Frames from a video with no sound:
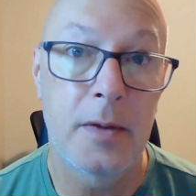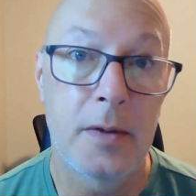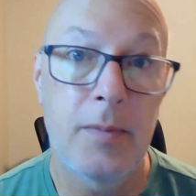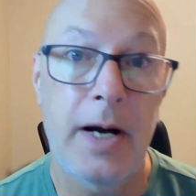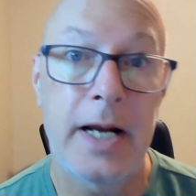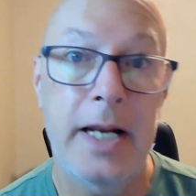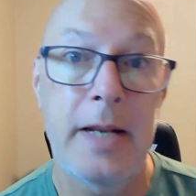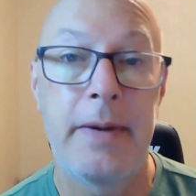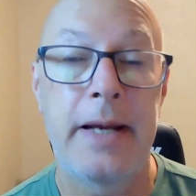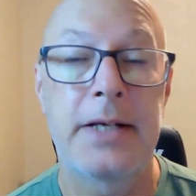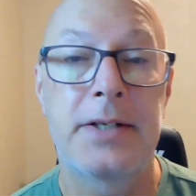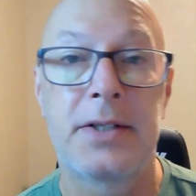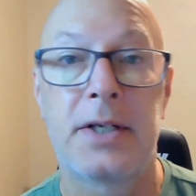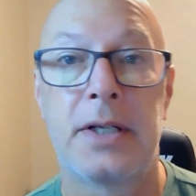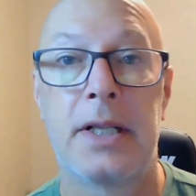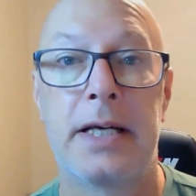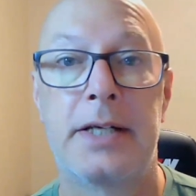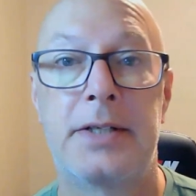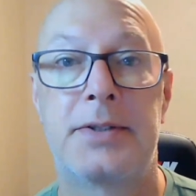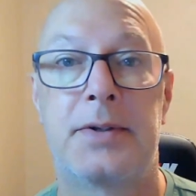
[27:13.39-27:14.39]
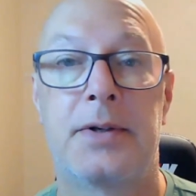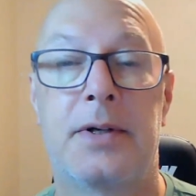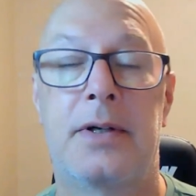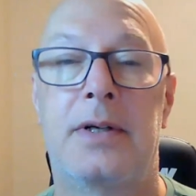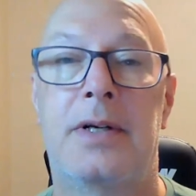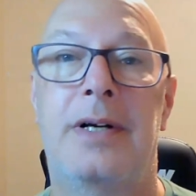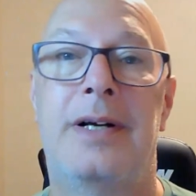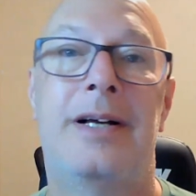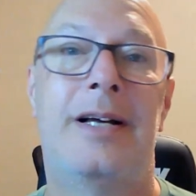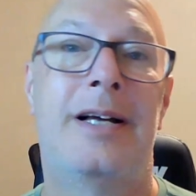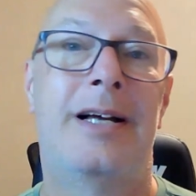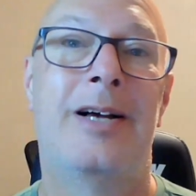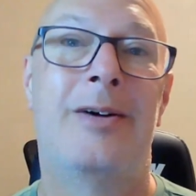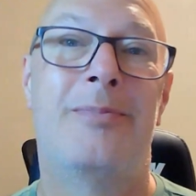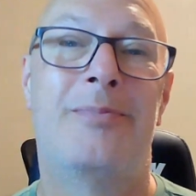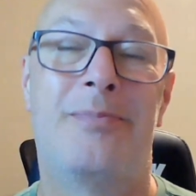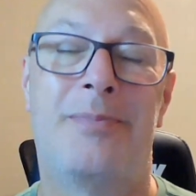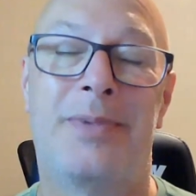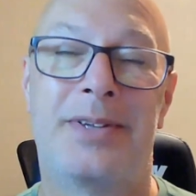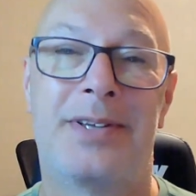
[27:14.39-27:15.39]
Your body makes cholesterol,
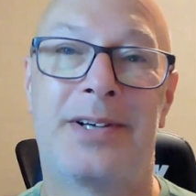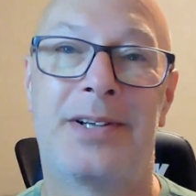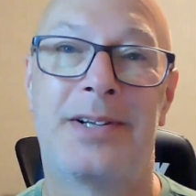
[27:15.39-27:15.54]
but the